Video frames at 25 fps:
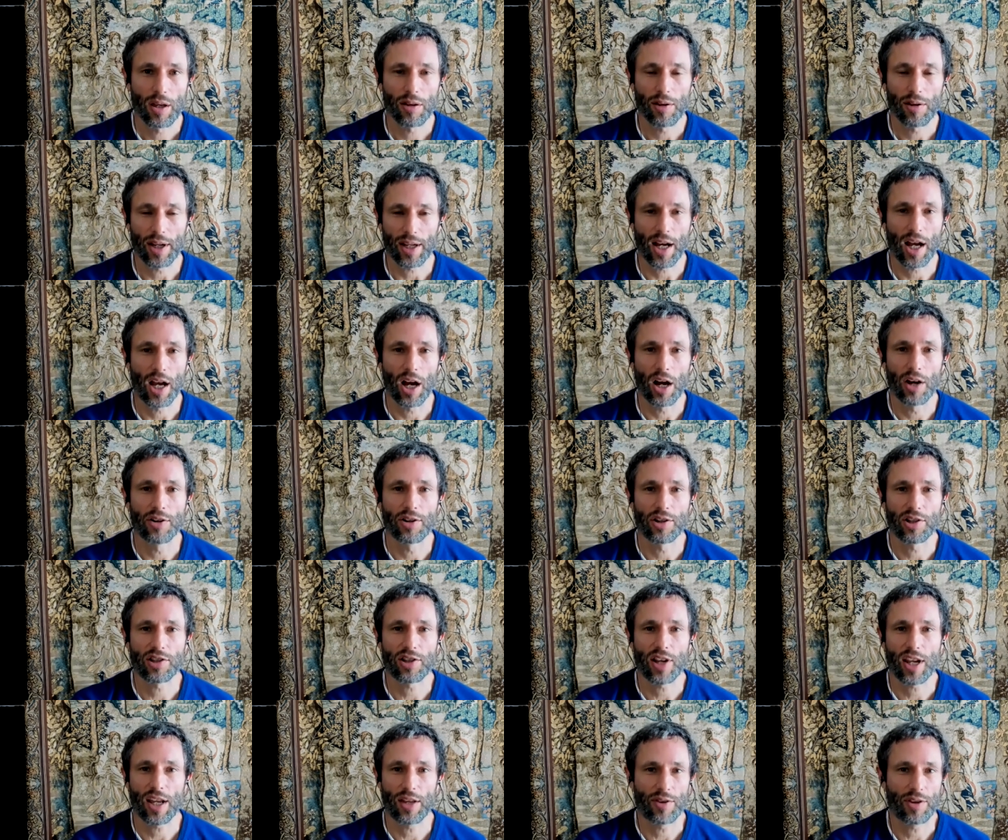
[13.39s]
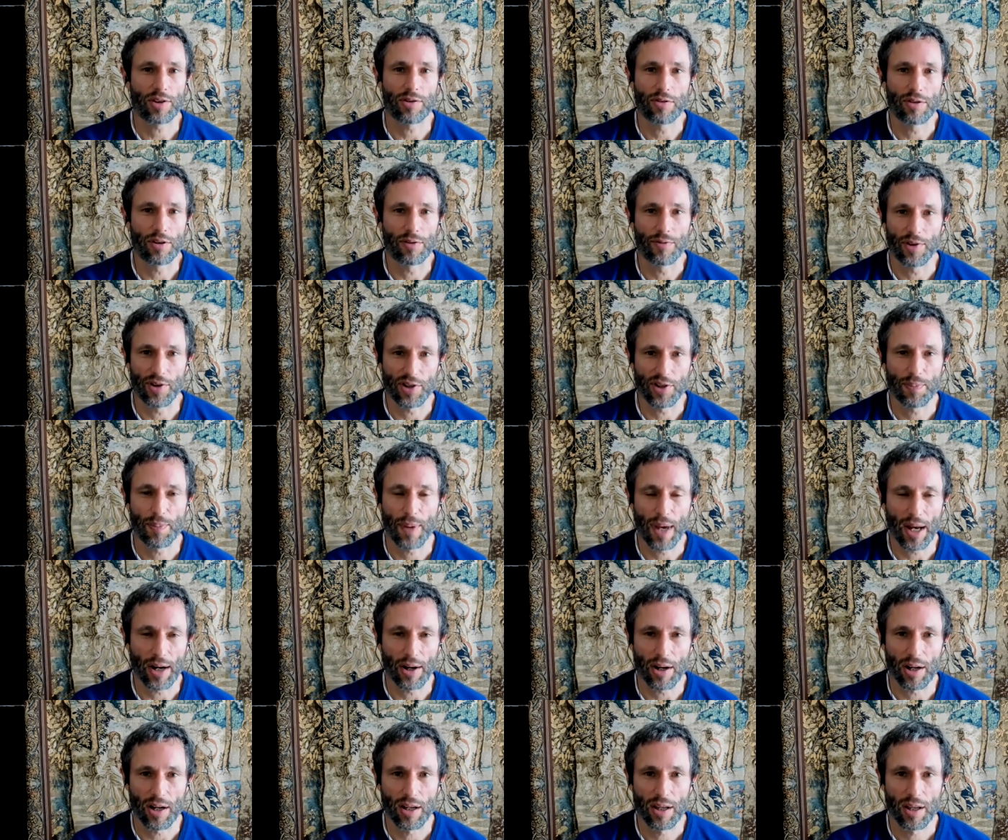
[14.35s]
Like I understand the universe
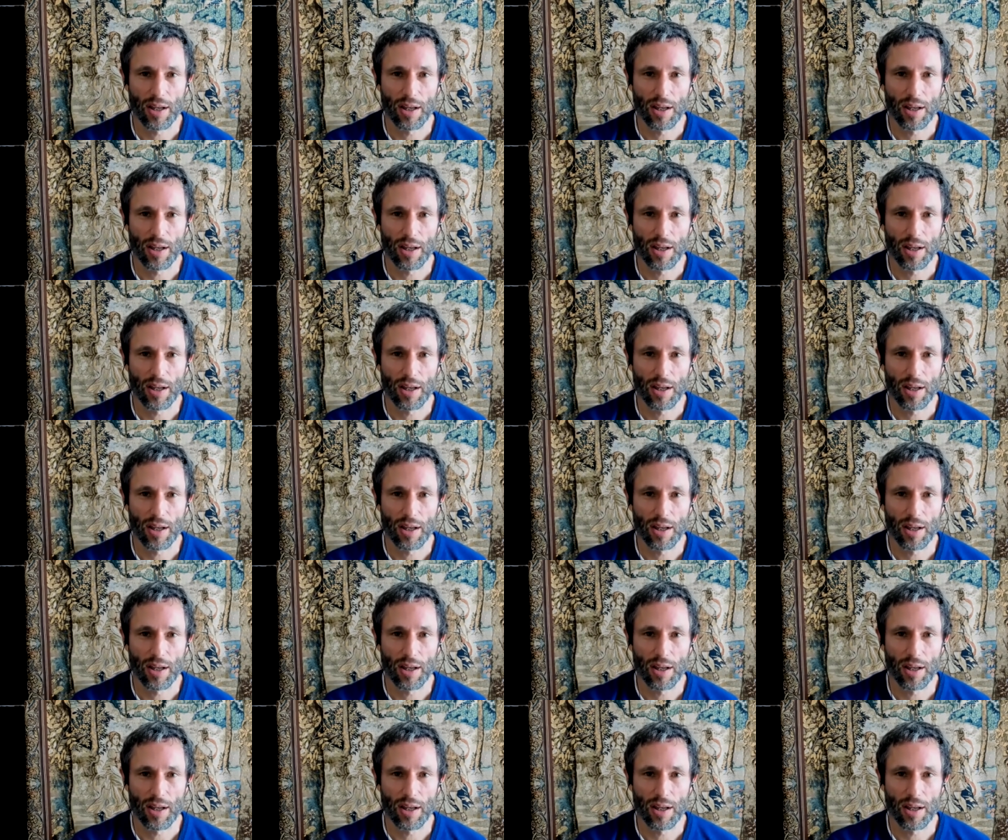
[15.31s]
better,